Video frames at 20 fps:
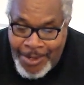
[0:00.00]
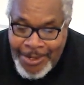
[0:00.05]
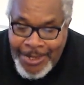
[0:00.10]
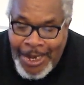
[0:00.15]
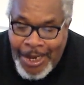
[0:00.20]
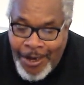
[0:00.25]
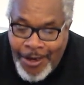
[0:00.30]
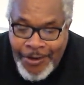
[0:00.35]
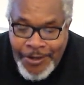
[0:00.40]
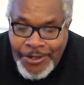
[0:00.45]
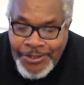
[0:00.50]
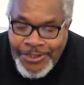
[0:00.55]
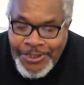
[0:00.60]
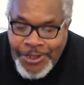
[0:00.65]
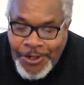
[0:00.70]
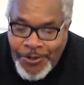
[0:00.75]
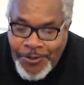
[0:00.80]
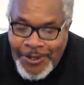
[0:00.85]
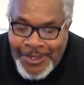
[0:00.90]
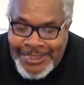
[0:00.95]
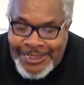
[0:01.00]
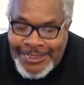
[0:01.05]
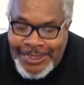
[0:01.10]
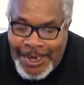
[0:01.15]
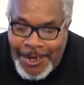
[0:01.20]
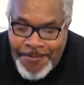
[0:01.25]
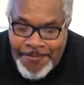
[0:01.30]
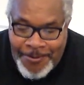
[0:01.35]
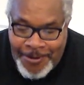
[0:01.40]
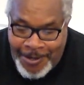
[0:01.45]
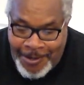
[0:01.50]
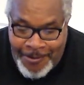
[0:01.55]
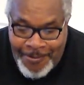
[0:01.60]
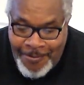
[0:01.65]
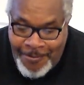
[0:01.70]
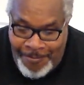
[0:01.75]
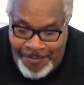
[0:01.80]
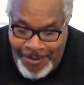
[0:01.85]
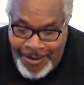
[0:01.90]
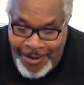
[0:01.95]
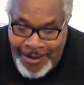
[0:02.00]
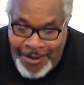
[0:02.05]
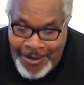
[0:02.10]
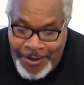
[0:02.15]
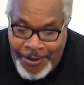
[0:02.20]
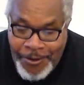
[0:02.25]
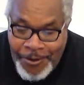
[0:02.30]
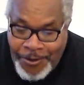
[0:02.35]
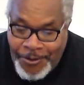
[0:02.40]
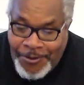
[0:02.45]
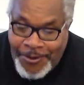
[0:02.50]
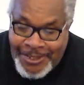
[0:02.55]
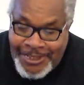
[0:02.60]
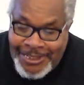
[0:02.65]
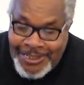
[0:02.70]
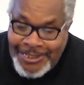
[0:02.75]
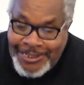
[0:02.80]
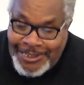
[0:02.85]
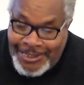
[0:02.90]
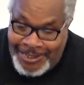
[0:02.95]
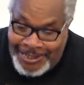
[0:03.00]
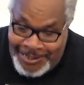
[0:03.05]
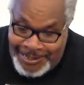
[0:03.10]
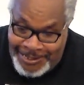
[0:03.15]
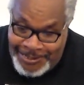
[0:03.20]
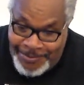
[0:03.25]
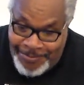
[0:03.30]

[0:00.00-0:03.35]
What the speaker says: Now there's no escaping her critique.